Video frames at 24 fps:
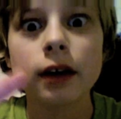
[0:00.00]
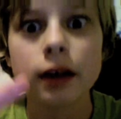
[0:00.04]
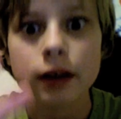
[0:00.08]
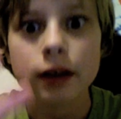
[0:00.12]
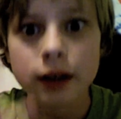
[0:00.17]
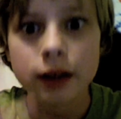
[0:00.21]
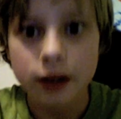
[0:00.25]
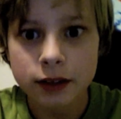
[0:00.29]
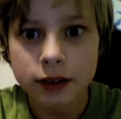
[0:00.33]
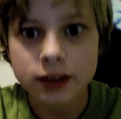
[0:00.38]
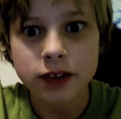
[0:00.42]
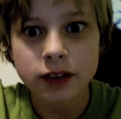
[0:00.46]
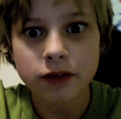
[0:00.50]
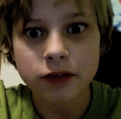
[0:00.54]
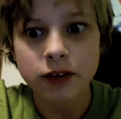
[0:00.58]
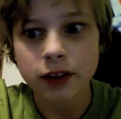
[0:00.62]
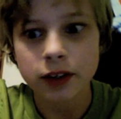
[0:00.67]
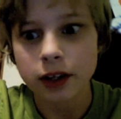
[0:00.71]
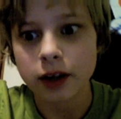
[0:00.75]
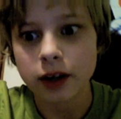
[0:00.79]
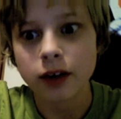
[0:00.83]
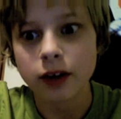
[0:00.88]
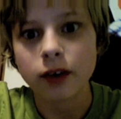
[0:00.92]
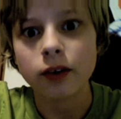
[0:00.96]
Here's the
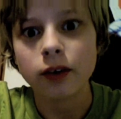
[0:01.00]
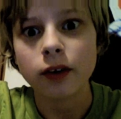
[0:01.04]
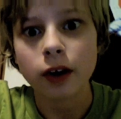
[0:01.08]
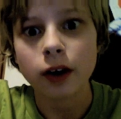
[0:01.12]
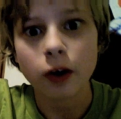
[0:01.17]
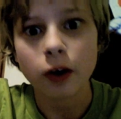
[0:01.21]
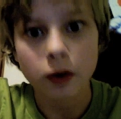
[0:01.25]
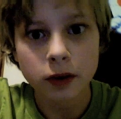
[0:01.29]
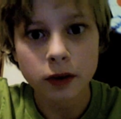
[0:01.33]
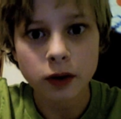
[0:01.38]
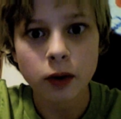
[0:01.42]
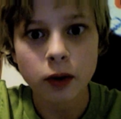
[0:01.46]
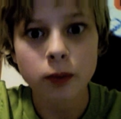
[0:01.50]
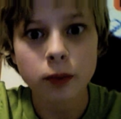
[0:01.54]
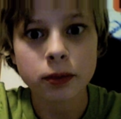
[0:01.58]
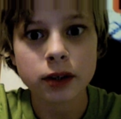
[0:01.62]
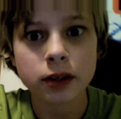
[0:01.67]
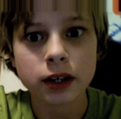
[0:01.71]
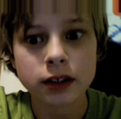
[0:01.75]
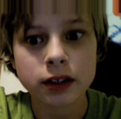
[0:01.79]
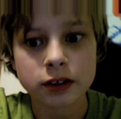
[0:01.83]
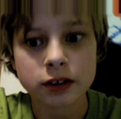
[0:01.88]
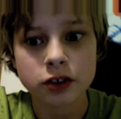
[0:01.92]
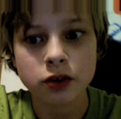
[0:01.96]
video. I hope you
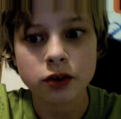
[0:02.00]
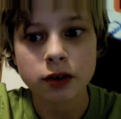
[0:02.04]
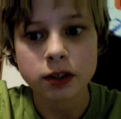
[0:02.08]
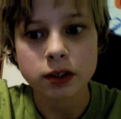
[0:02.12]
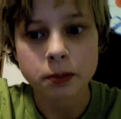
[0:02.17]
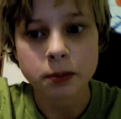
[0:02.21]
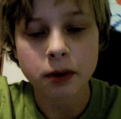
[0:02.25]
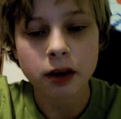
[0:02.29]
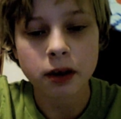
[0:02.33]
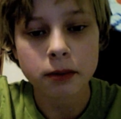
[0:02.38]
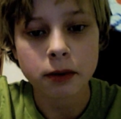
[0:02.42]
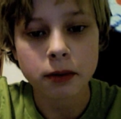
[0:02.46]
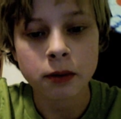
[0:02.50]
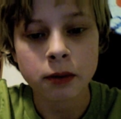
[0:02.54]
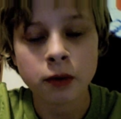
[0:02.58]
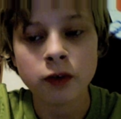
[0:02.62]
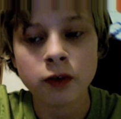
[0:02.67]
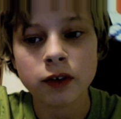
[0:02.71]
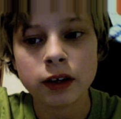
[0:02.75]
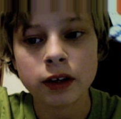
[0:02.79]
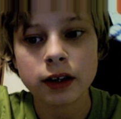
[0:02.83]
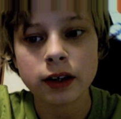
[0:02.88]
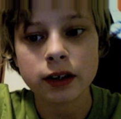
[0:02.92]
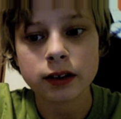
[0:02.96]
guys enjoy it. It's part of my
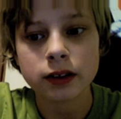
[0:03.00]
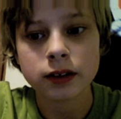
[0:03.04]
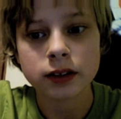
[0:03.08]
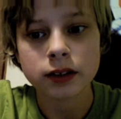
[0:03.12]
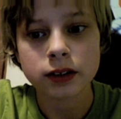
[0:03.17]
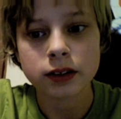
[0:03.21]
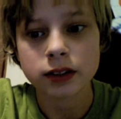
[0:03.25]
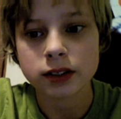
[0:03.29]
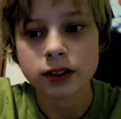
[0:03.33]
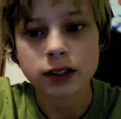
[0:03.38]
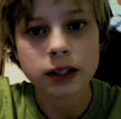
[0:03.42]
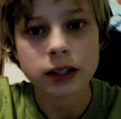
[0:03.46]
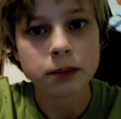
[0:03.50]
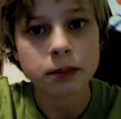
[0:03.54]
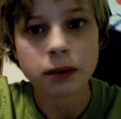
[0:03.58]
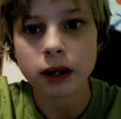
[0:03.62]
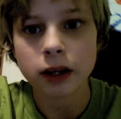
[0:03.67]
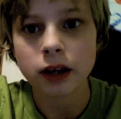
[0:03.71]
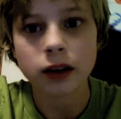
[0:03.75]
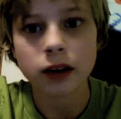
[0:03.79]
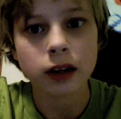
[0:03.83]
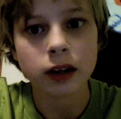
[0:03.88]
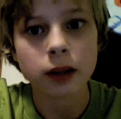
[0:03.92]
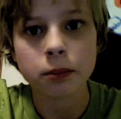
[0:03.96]
movie, a sneak
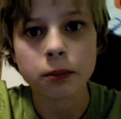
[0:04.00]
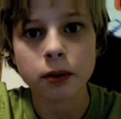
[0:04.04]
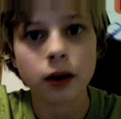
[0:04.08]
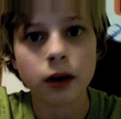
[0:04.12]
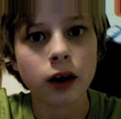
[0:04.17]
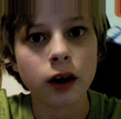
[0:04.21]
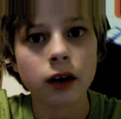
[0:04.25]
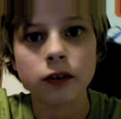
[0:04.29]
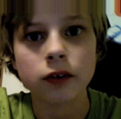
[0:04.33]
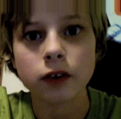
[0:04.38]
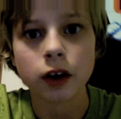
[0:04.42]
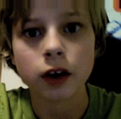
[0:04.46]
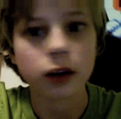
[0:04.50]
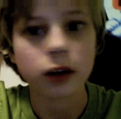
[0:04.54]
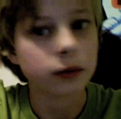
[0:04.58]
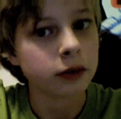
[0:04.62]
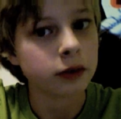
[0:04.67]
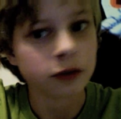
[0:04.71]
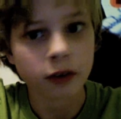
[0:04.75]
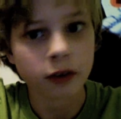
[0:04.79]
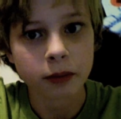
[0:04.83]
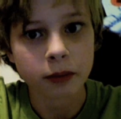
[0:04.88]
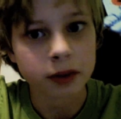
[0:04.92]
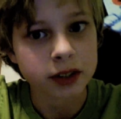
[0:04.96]
peek clip of Halloween
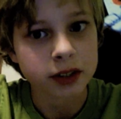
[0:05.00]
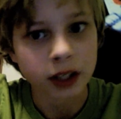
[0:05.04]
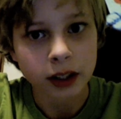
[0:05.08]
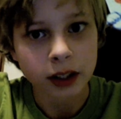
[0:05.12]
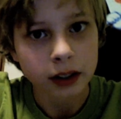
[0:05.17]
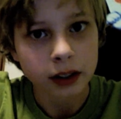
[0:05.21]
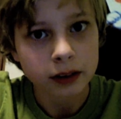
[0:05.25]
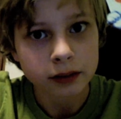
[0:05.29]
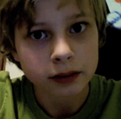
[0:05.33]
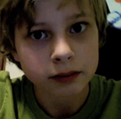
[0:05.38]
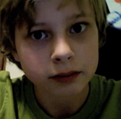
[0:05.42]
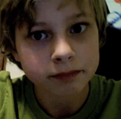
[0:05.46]
November 2nd.